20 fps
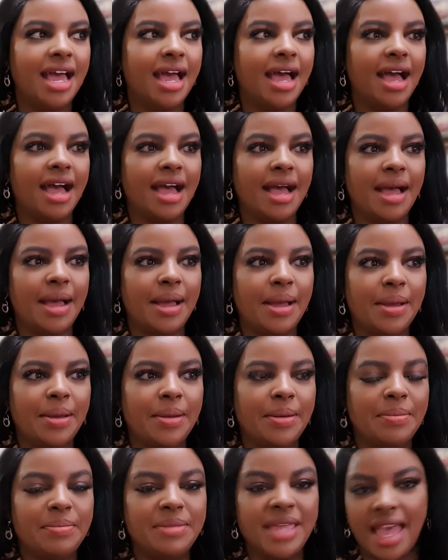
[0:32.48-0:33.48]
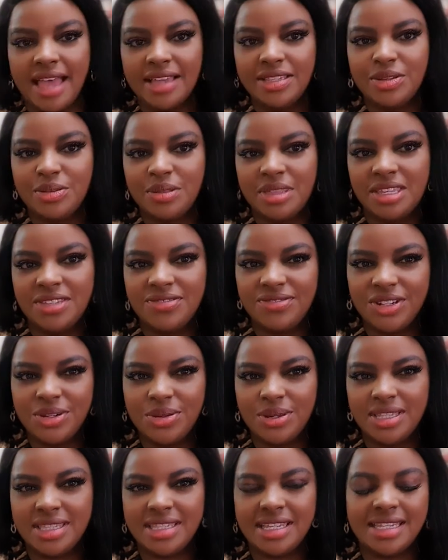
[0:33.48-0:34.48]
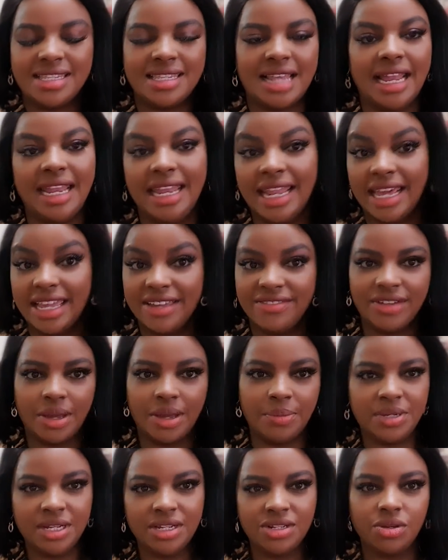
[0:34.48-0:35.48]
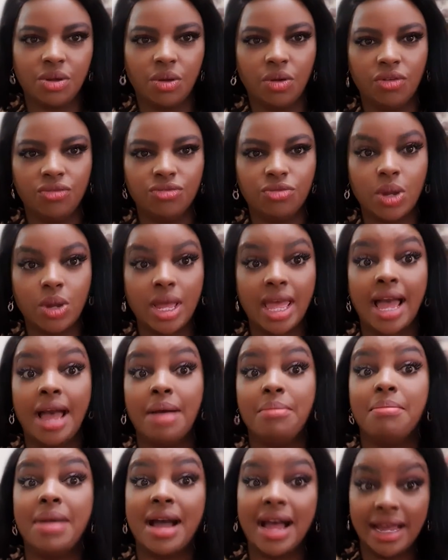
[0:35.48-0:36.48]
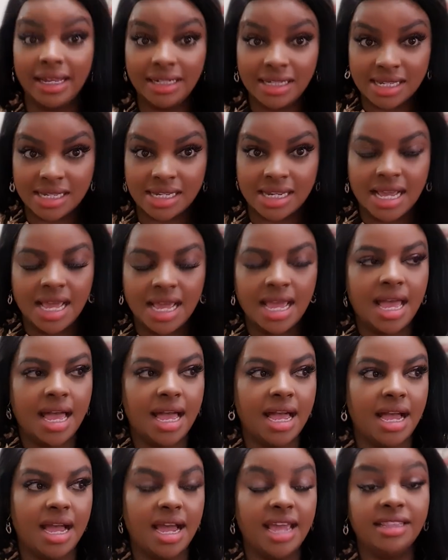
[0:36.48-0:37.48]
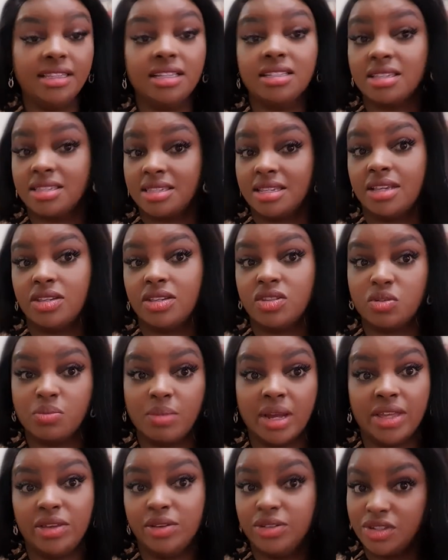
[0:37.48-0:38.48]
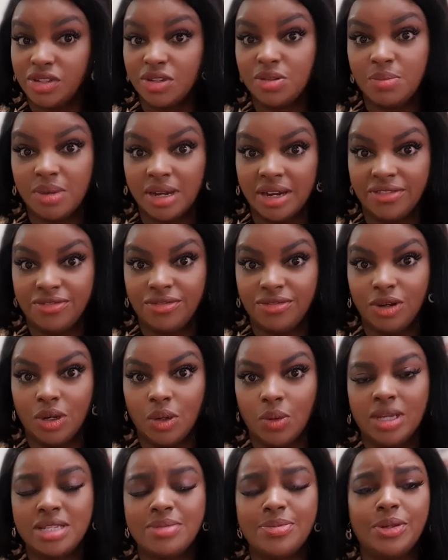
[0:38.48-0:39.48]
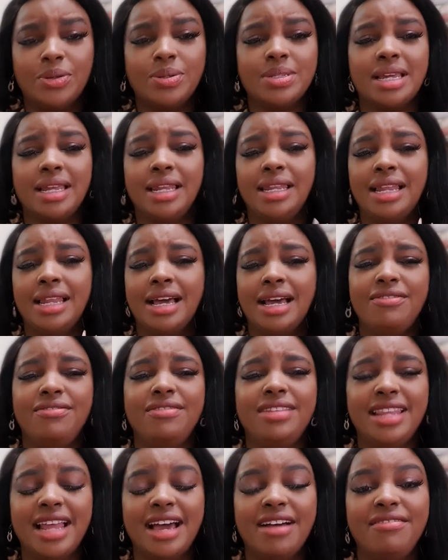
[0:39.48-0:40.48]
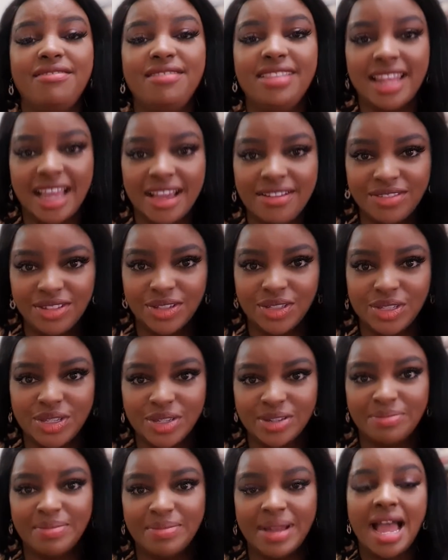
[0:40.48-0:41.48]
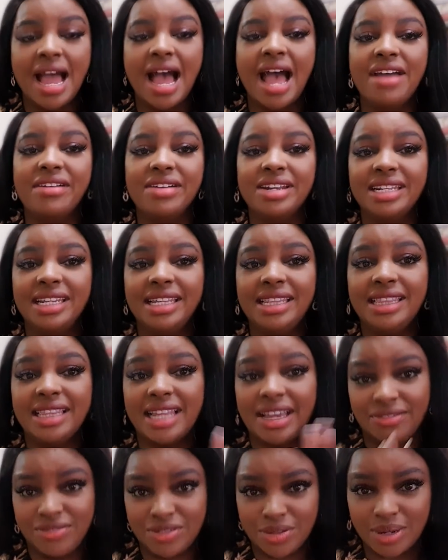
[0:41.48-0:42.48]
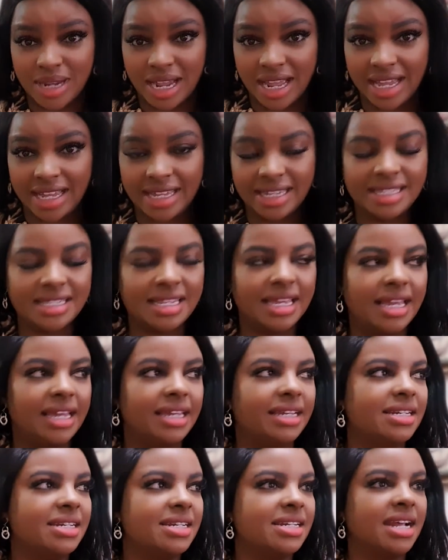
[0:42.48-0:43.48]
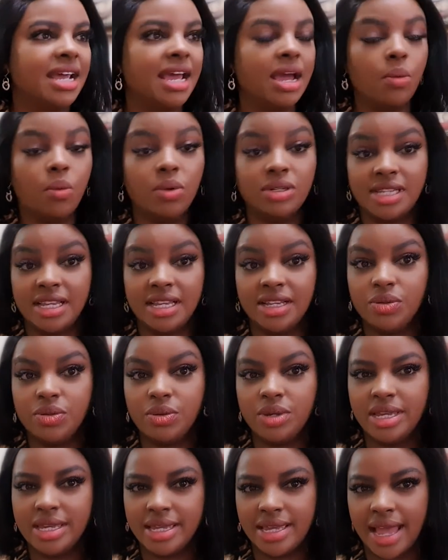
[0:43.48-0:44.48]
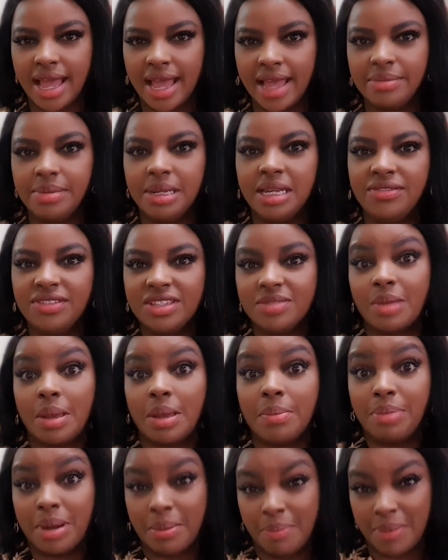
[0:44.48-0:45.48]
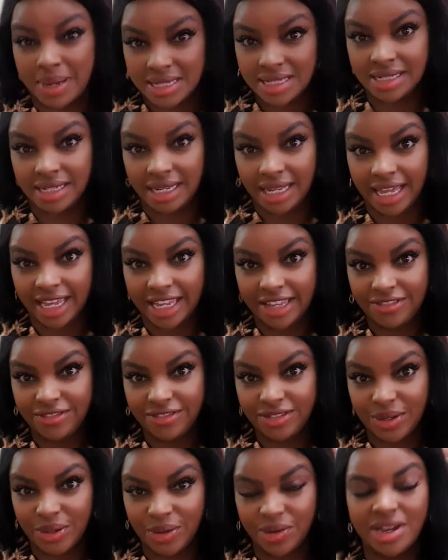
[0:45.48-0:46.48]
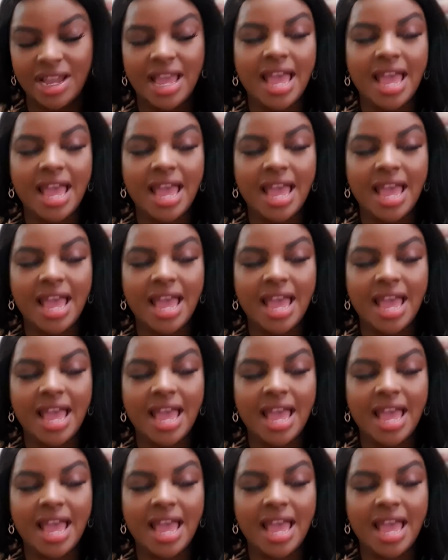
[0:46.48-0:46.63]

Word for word: Um, yeah. So this video is just a life update of where I'm at. Uh, and this is just to my YouTube followers because I love, love, love YouTube. I really love you guys. And what I do here, I believe is my purpose in life, you know.